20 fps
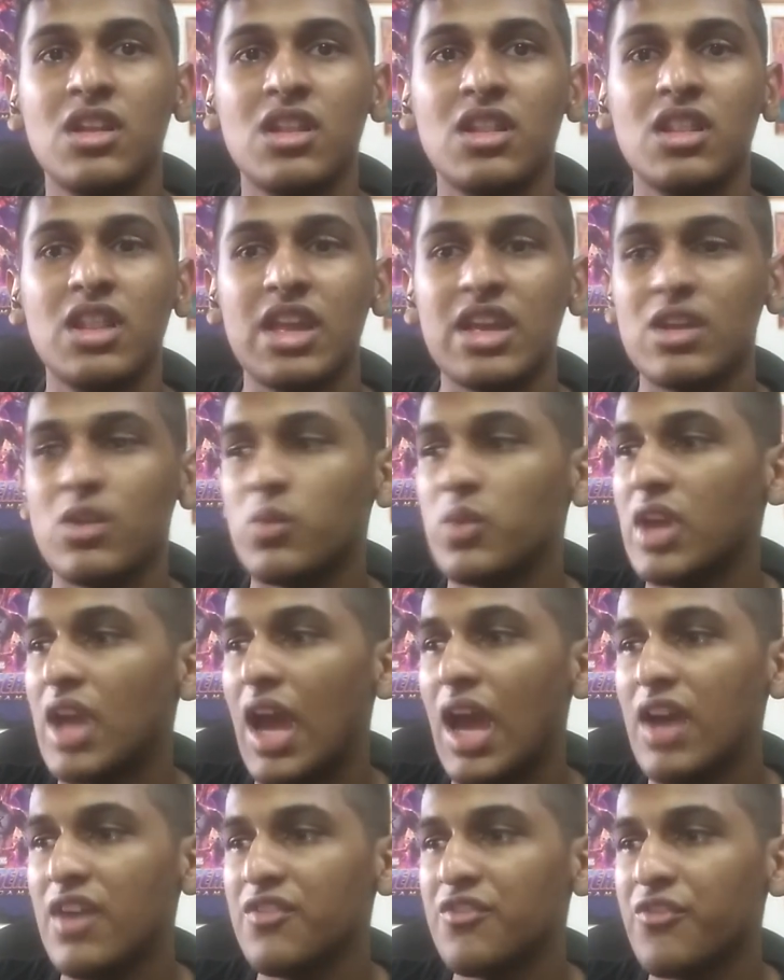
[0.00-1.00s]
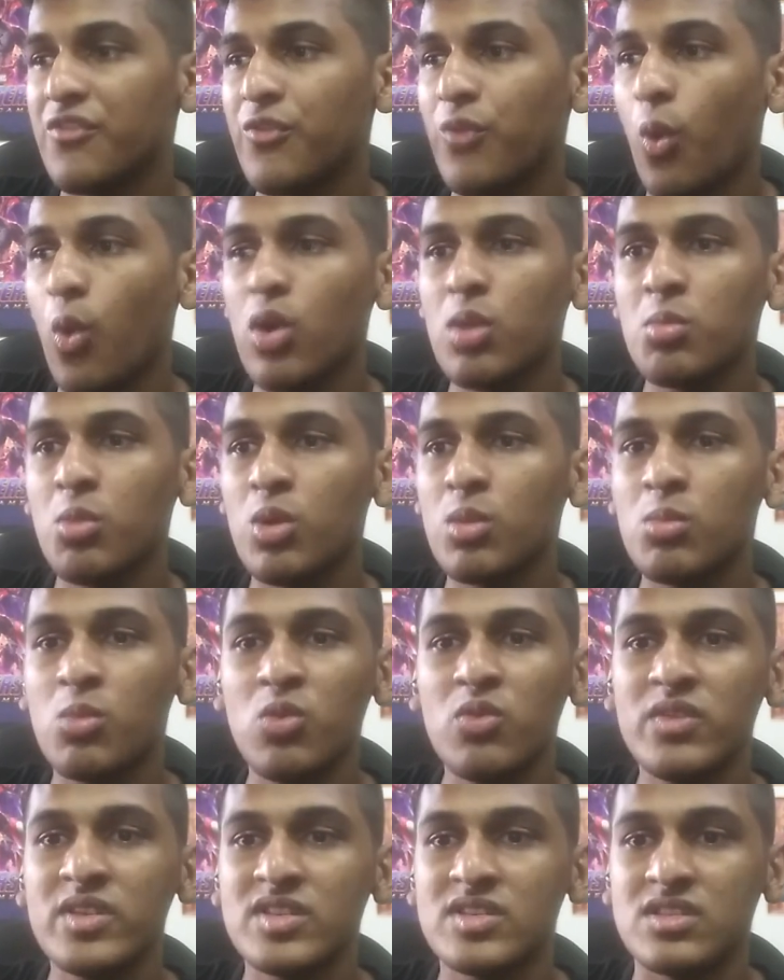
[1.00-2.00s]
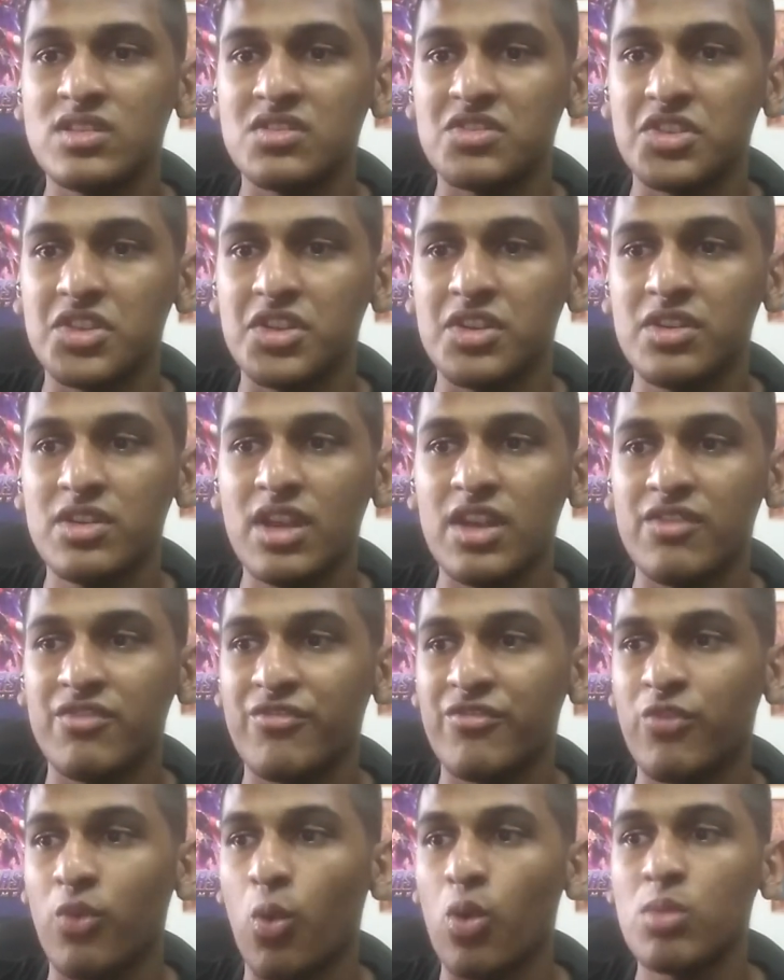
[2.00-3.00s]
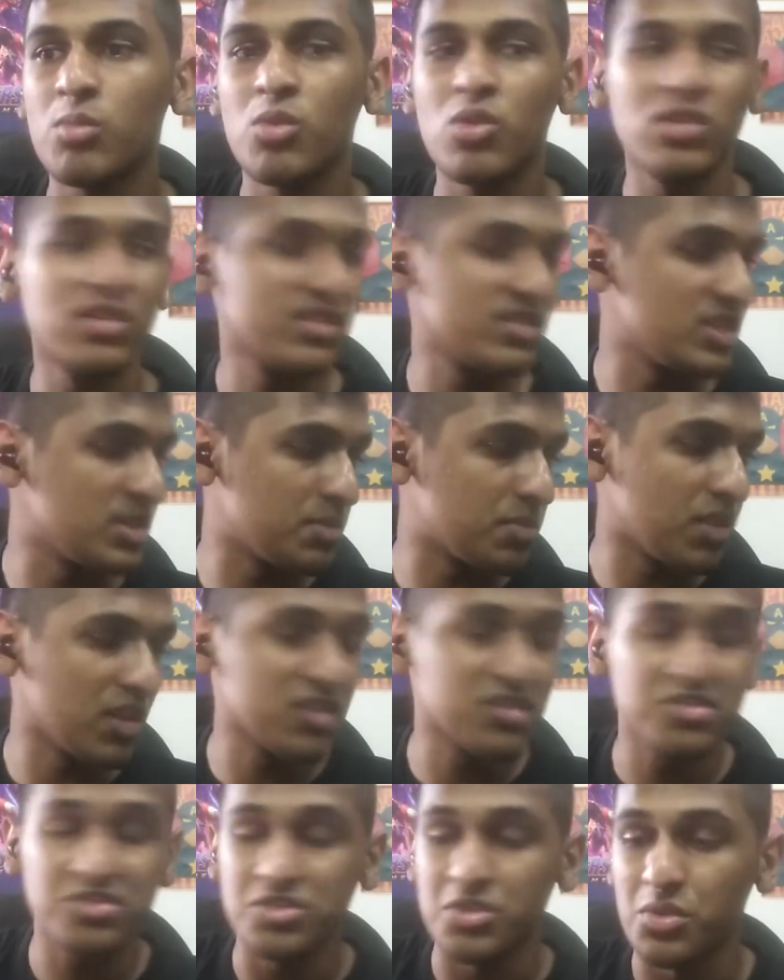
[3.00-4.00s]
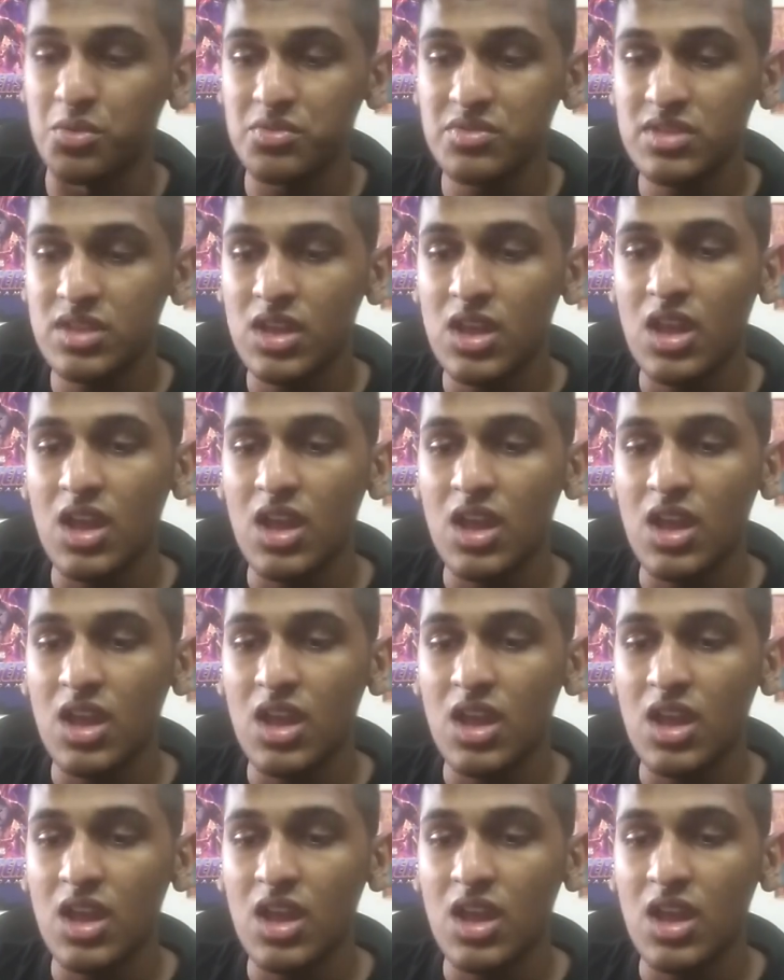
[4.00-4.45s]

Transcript: Like, we have 4 more movies this year and 4 more Disney Plus shows.